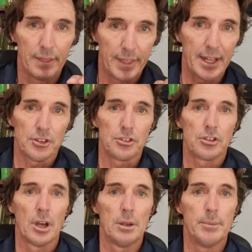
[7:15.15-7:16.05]
That just
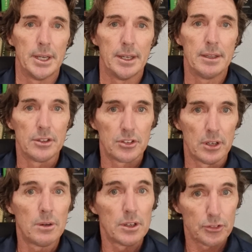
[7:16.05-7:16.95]
showed me that
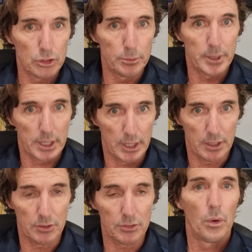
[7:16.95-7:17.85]
Chennai Super
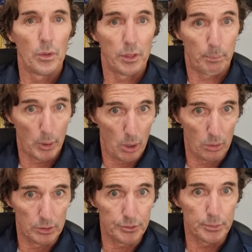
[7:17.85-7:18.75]
Kings, the
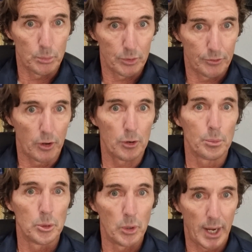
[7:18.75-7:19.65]
bowlers, were
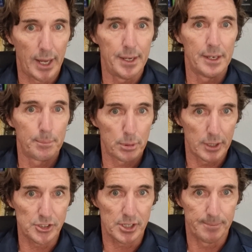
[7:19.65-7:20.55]
vulnerable under
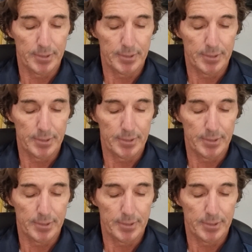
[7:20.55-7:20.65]
pressure.